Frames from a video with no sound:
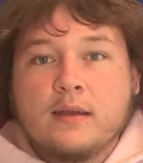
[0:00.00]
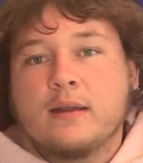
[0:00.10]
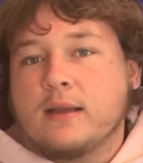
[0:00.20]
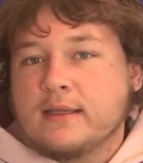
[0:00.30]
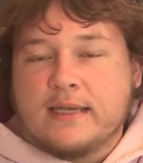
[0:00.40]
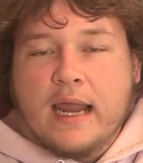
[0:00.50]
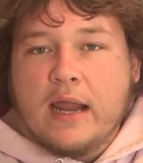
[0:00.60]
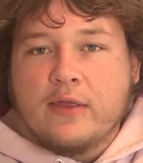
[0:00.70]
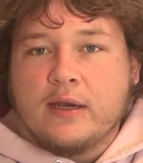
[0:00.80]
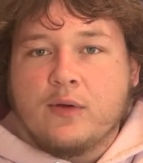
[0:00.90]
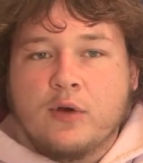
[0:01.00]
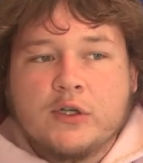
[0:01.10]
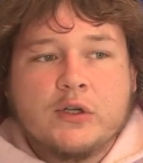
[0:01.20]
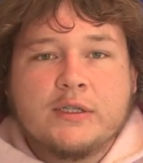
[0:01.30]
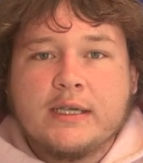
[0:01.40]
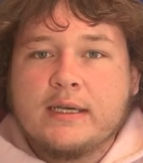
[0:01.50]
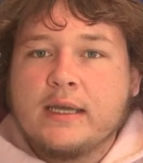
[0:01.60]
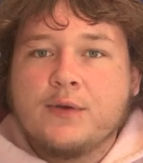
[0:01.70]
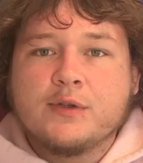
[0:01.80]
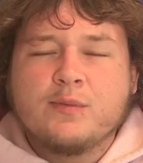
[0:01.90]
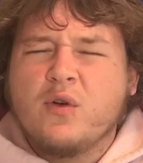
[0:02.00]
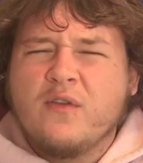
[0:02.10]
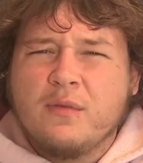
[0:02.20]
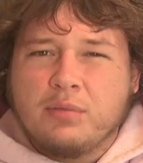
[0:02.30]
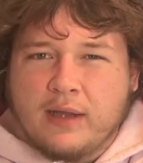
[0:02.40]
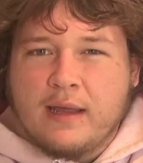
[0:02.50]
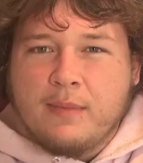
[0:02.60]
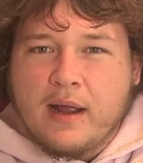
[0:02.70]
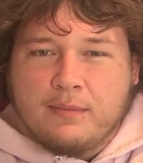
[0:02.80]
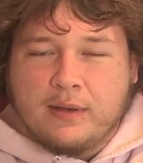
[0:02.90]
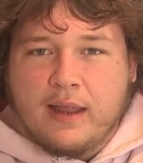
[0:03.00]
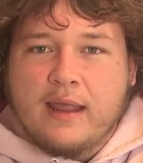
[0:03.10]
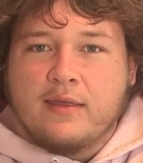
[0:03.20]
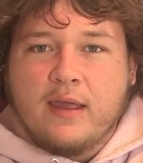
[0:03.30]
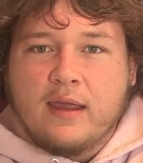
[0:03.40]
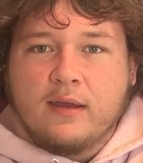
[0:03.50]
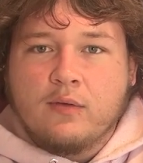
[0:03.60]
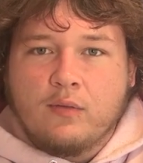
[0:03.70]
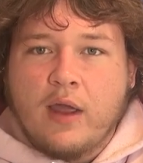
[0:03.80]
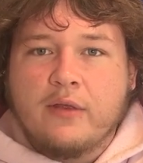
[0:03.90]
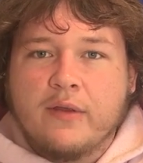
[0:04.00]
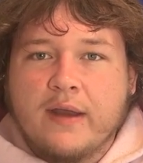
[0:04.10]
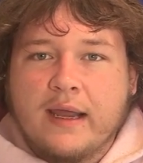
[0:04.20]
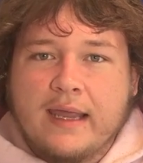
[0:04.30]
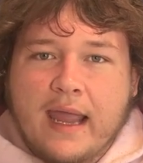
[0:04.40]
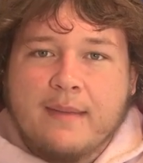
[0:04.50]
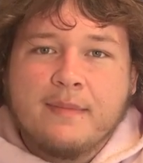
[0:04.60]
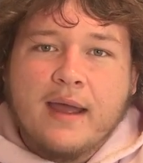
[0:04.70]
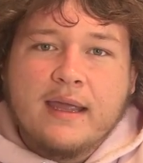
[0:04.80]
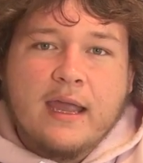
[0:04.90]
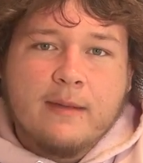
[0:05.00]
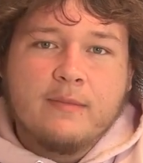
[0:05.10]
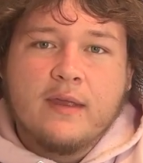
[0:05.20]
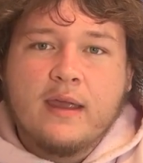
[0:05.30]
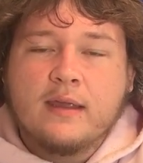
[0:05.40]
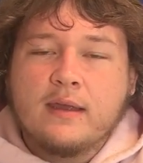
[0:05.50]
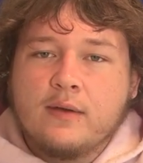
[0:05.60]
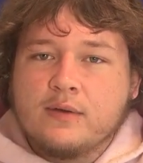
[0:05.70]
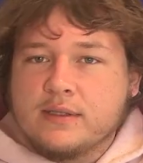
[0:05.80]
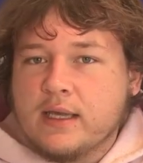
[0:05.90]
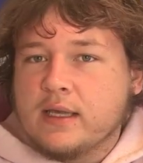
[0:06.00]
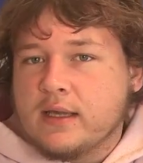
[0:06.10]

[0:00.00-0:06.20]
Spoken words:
let's say Anthony Richardson, it was more of a play-by-play thing rather than a game-by-game thing. It was like